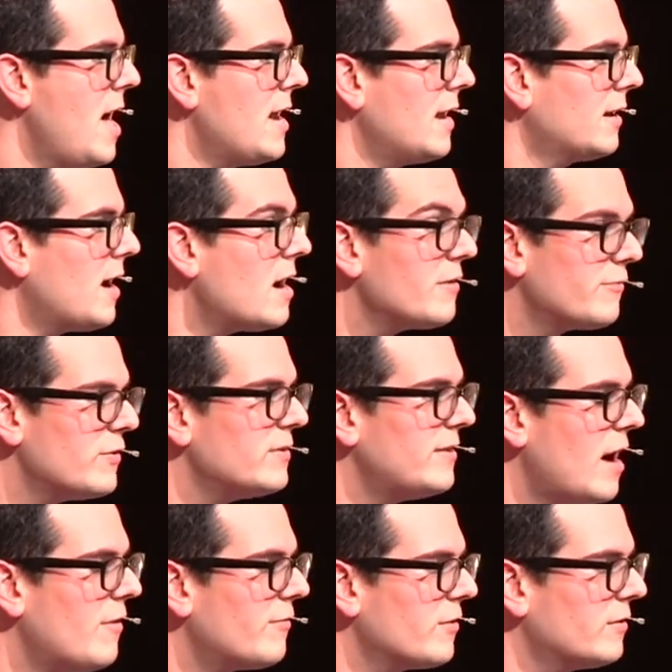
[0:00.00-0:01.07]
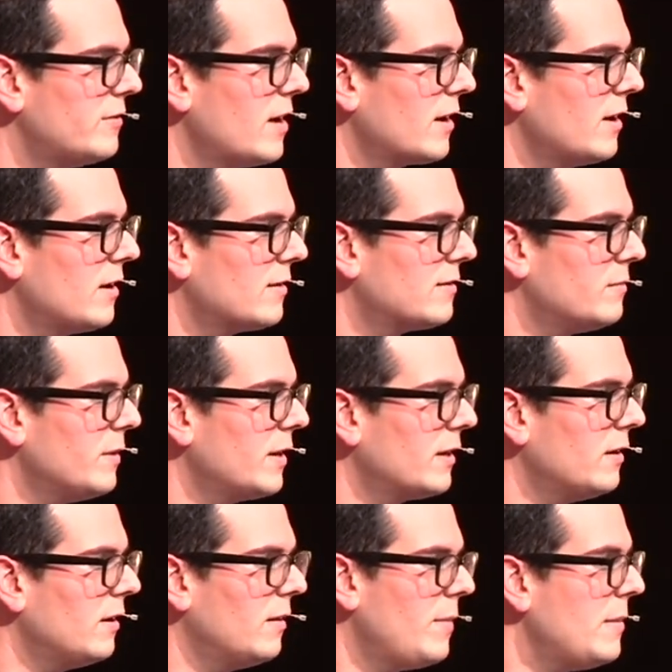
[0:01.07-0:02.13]
And I kind of freaked out for a second because I'm
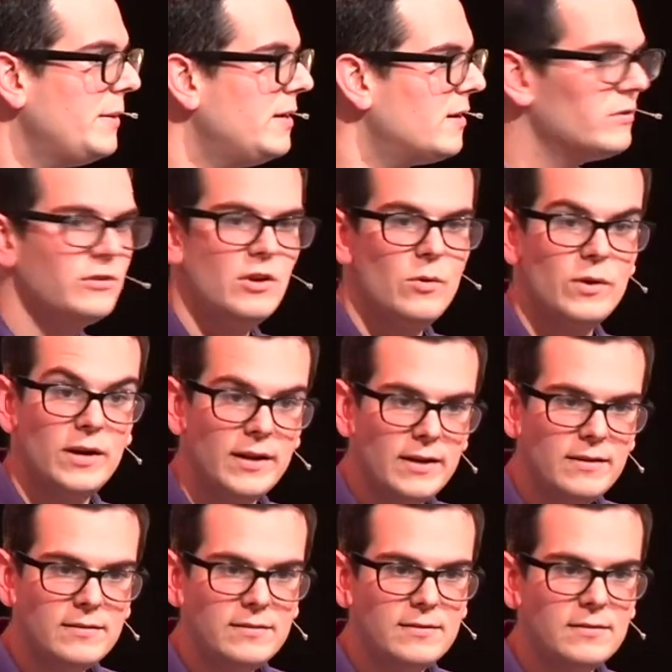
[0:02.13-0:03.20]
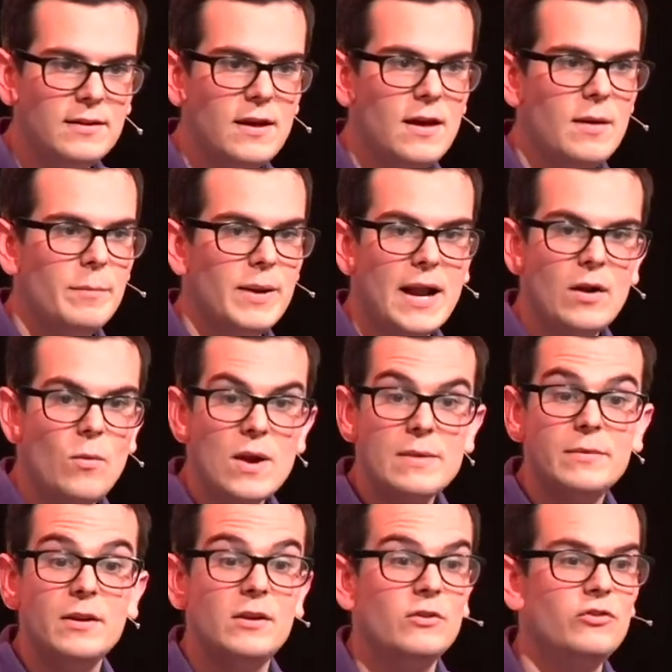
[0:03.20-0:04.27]
like, maybe he doesn't know what it is, but I don't
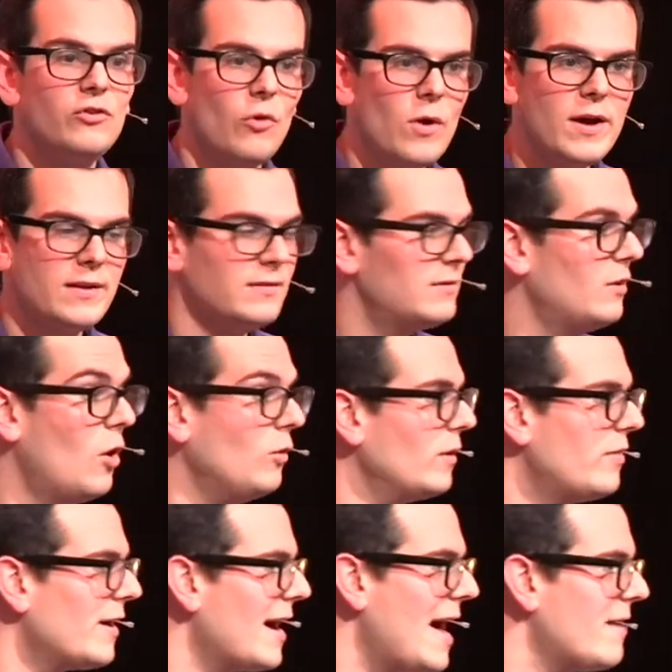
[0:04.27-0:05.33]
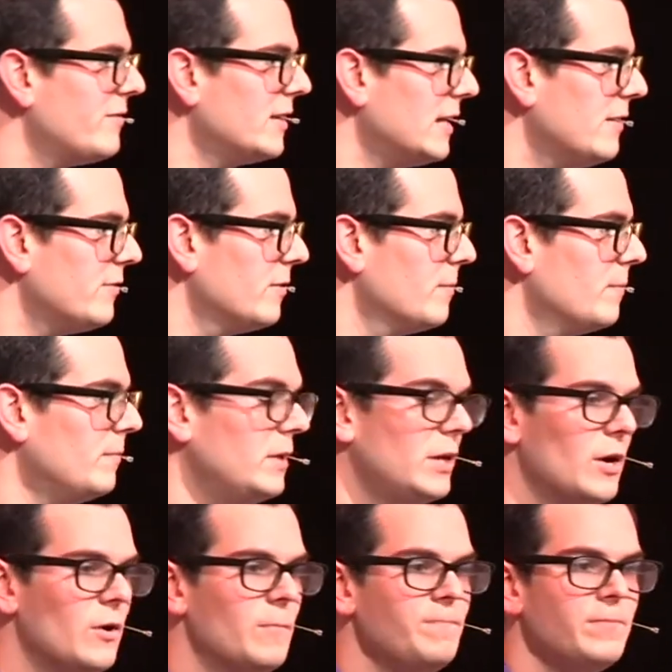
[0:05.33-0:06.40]
want him to destroy it because it's the only thing I have to give him,
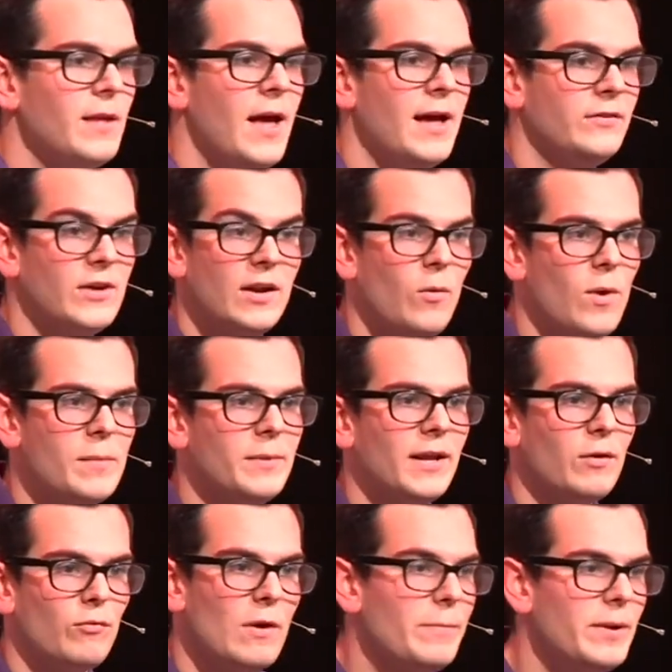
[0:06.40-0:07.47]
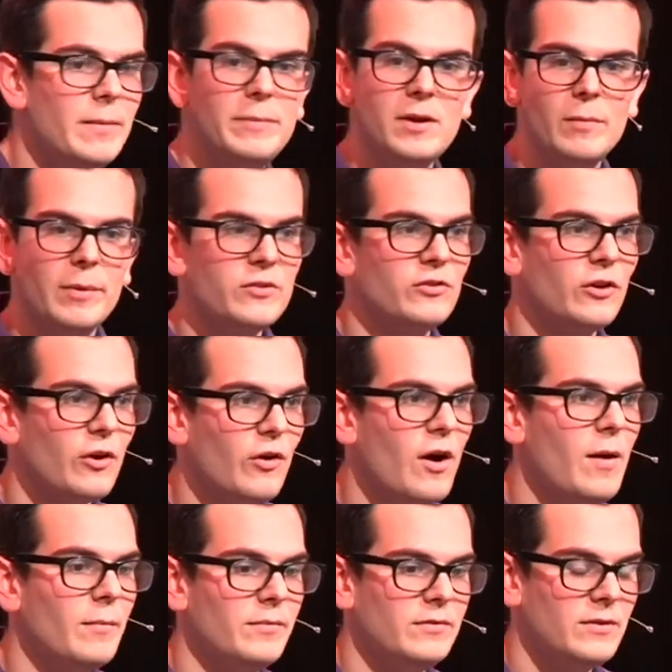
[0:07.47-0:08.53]
And so I don't want him to like rip it up into a bunch of
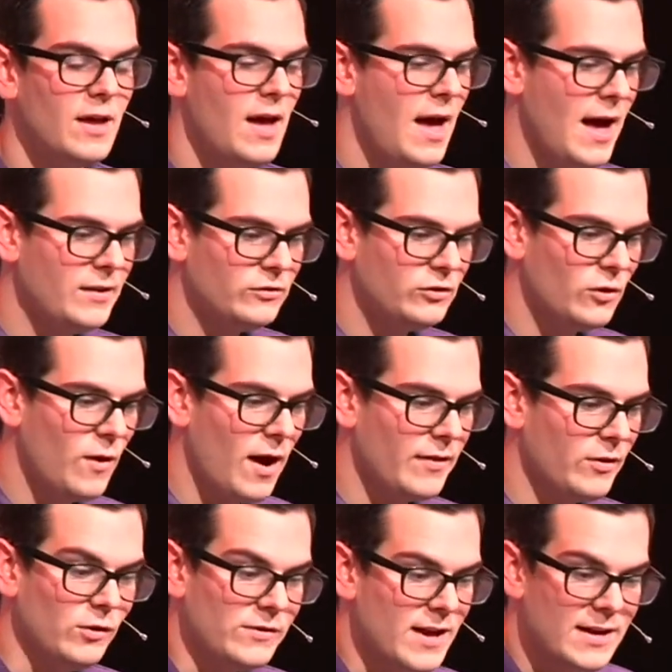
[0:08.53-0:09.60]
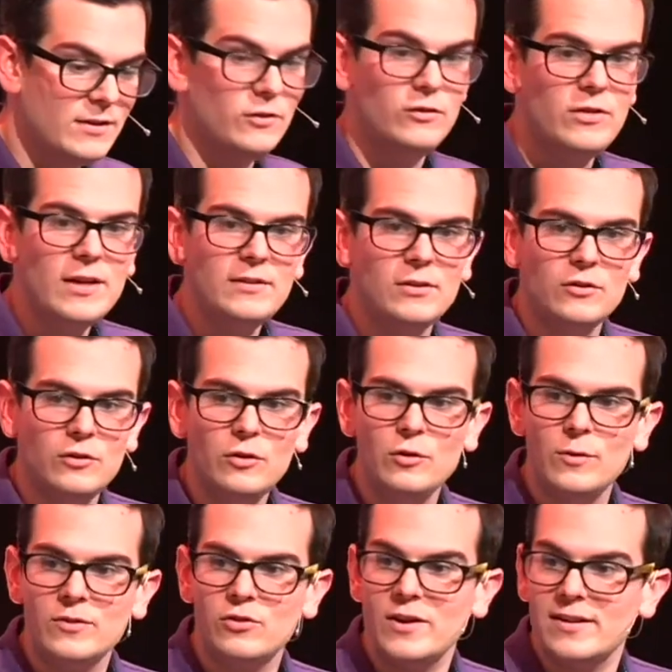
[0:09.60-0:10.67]
crumbs. And so the only thing I can think to
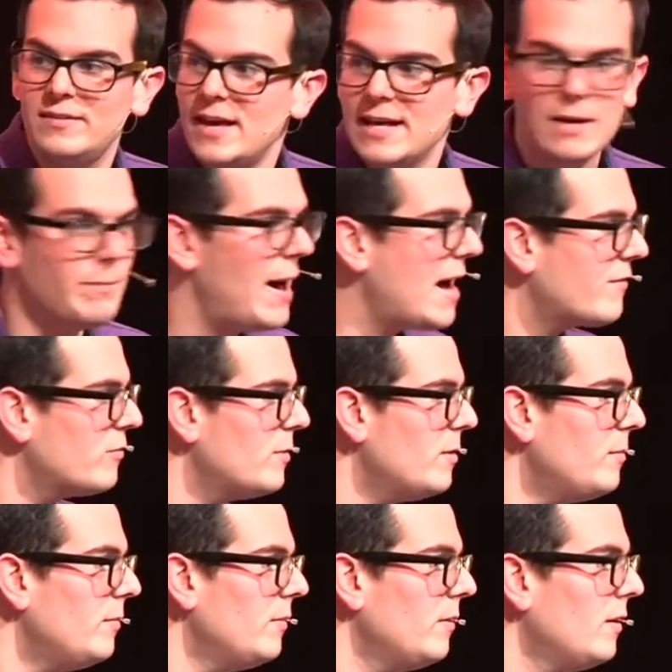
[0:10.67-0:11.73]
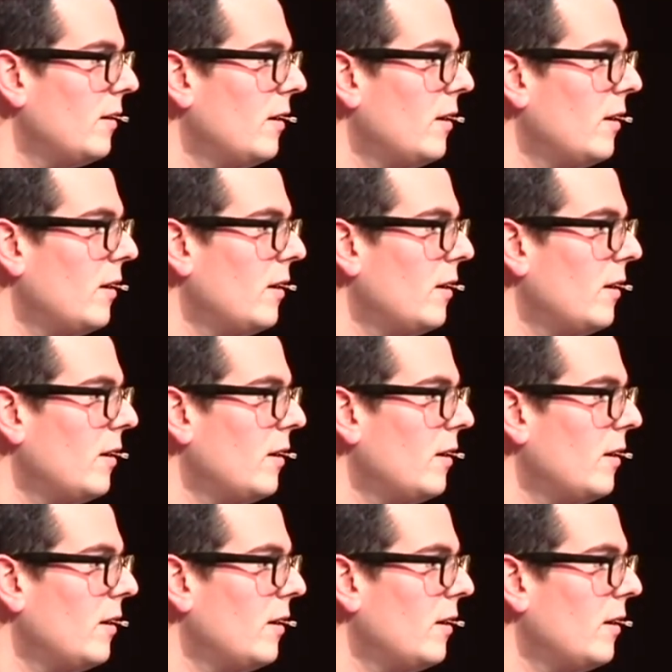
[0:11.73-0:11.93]
do is try to take it back from him,